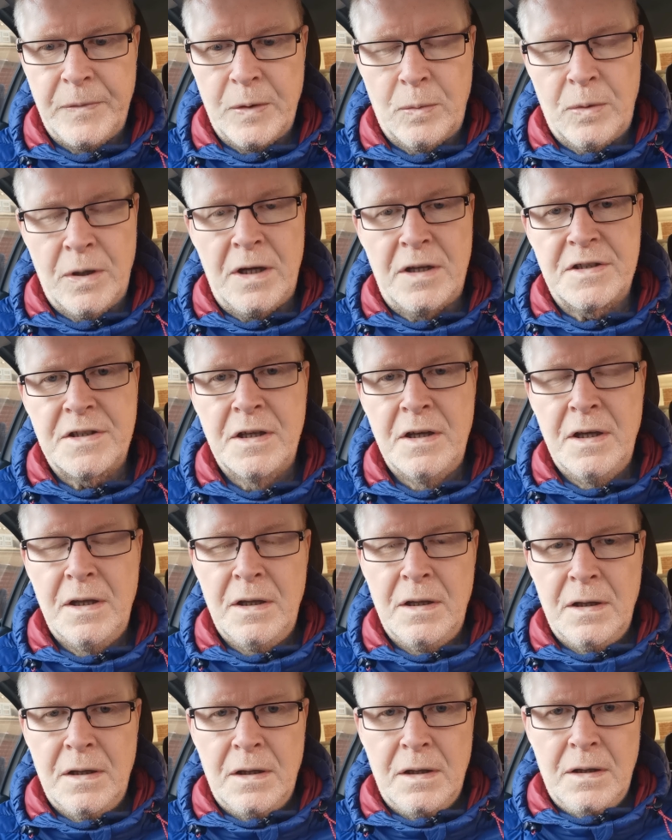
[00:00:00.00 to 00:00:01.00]
Whereas
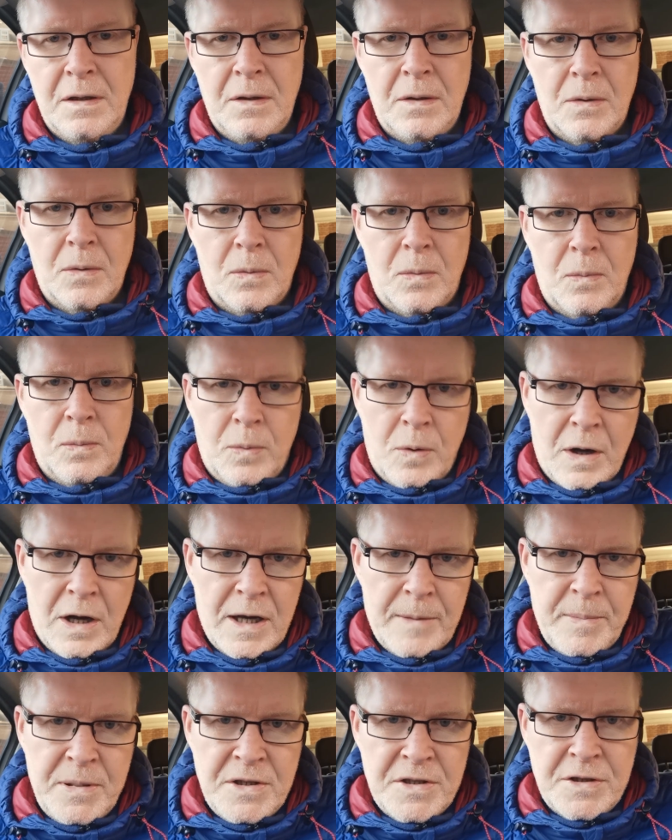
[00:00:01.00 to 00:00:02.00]
what
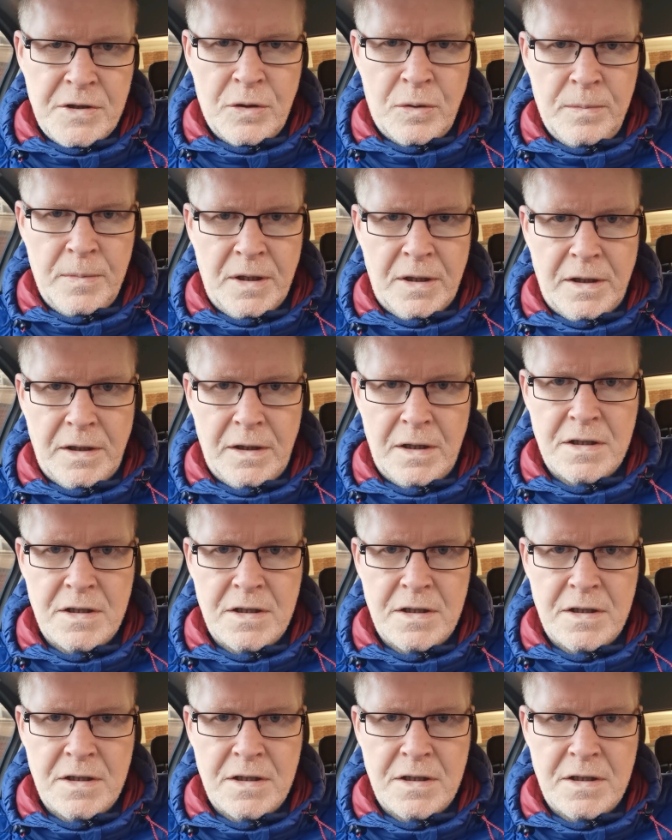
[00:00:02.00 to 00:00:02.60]
happens normally